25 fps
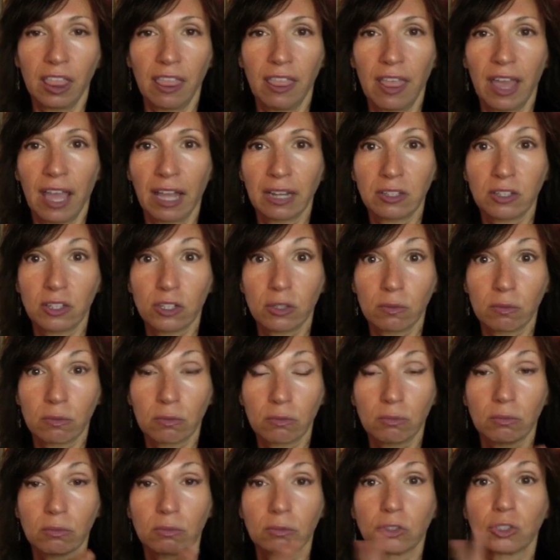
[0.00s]
that
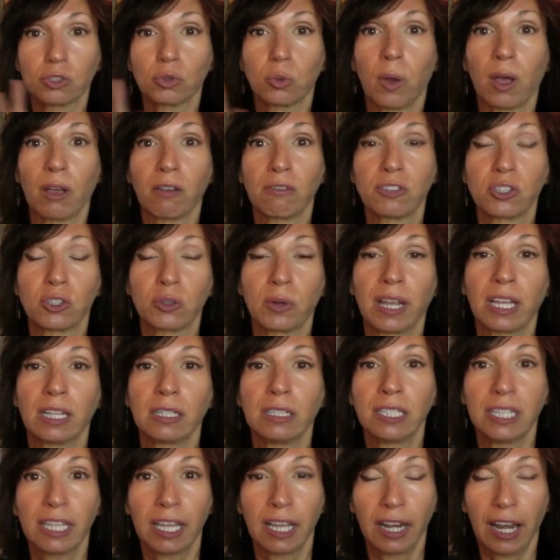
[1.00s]
twelve
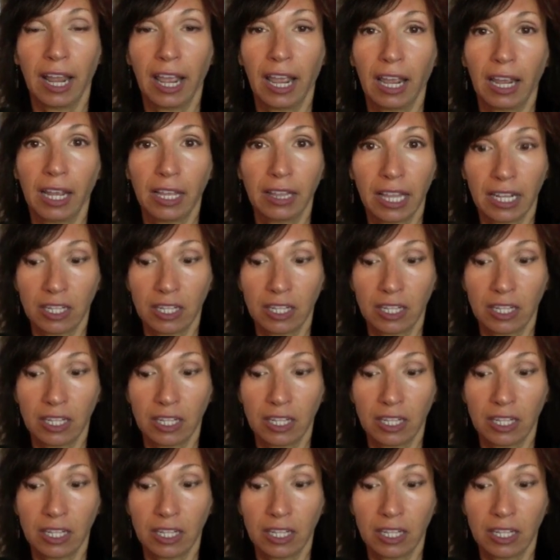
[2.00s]
strand D N A,